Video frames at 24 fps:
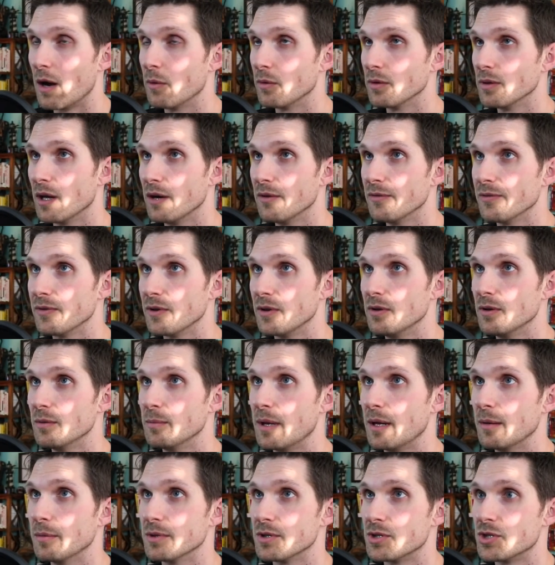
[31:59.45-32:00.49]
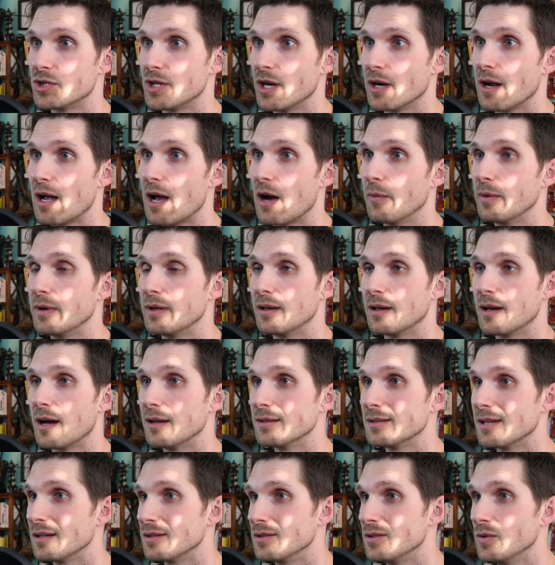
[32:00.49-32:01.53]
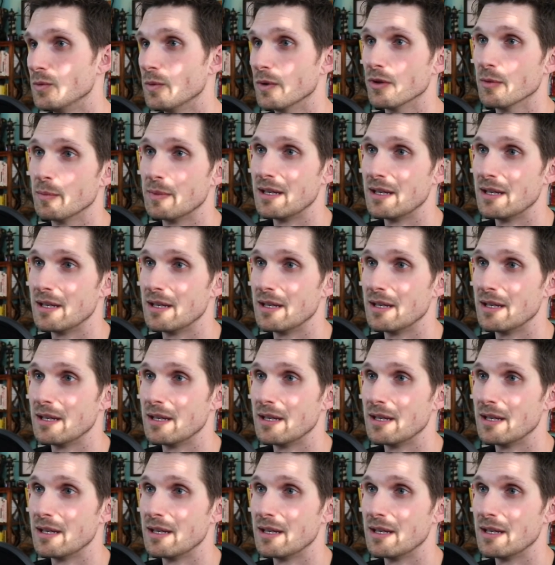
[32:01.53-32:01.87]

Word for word: I would love for you to be able to share how we can contact you, whether